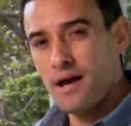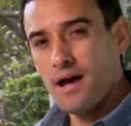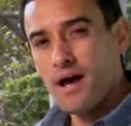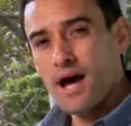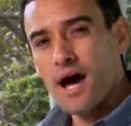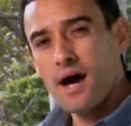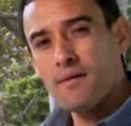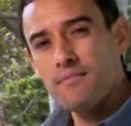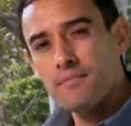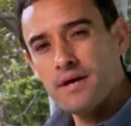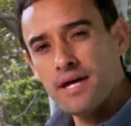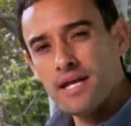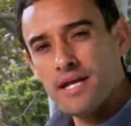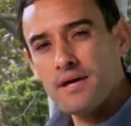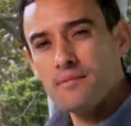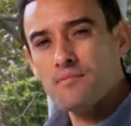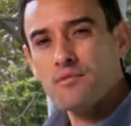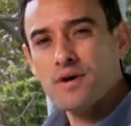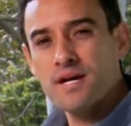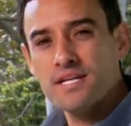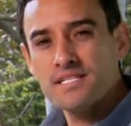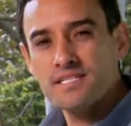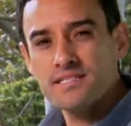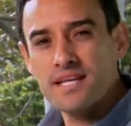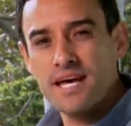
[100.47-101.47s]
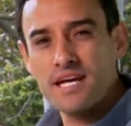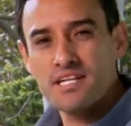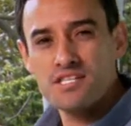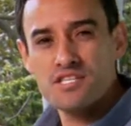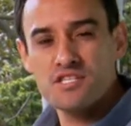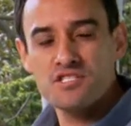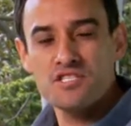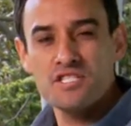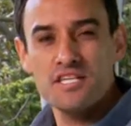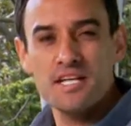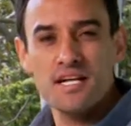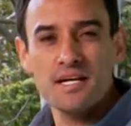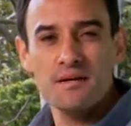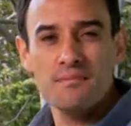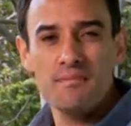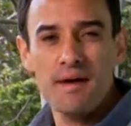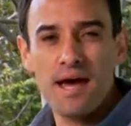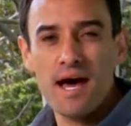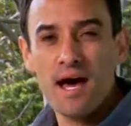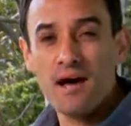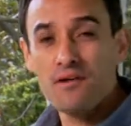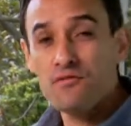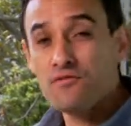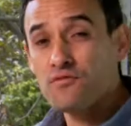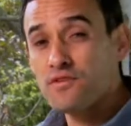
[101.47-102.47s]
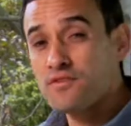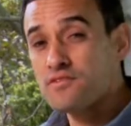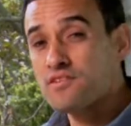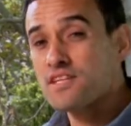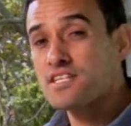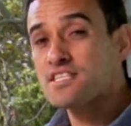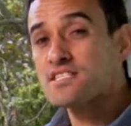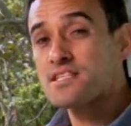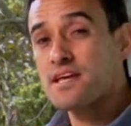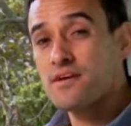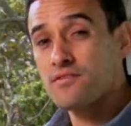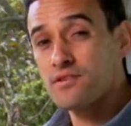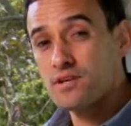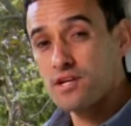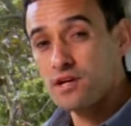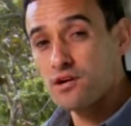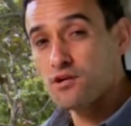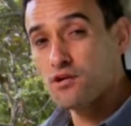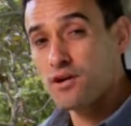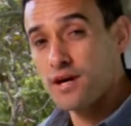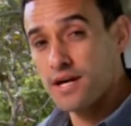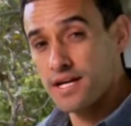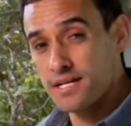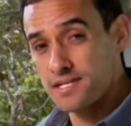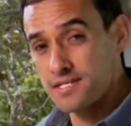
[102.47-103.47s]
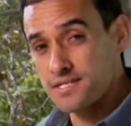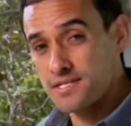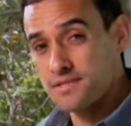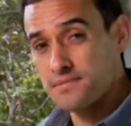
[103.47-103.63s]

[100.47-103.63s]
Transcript: A medium rare steak should sit at about 57 degrees.